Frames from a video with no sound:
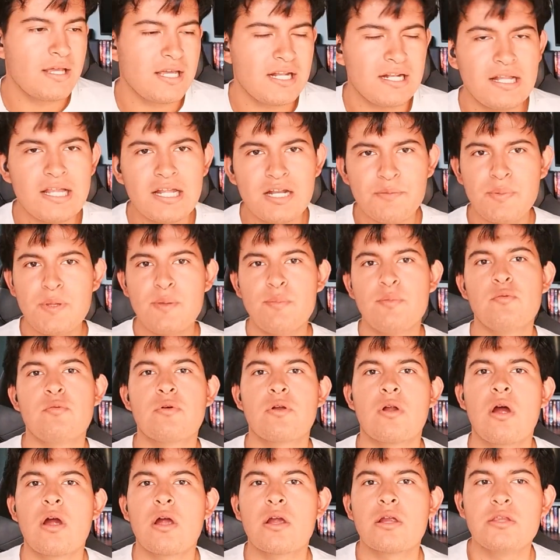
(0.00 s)
And a lot of people
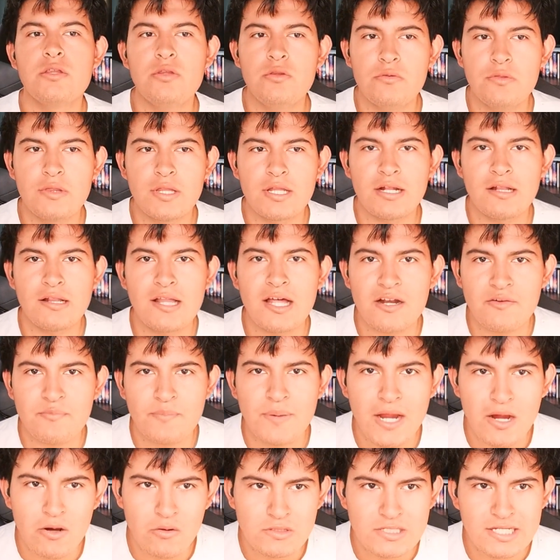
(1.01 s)
would argue that a lot of
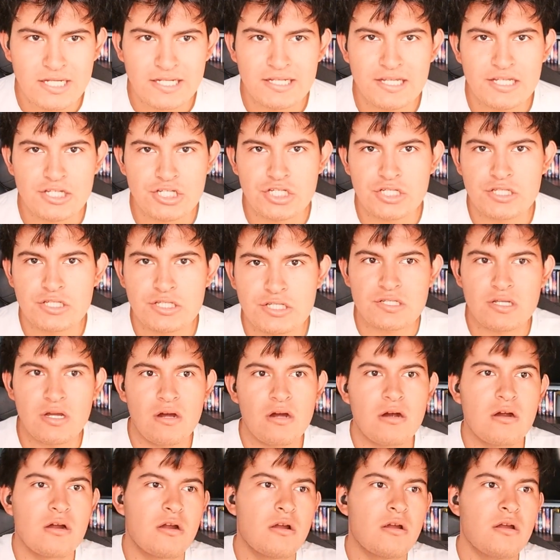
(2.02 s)
pyrotechnicians
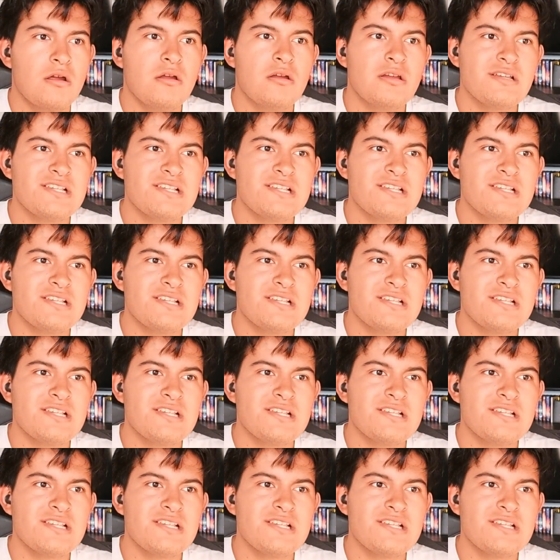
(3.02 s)
are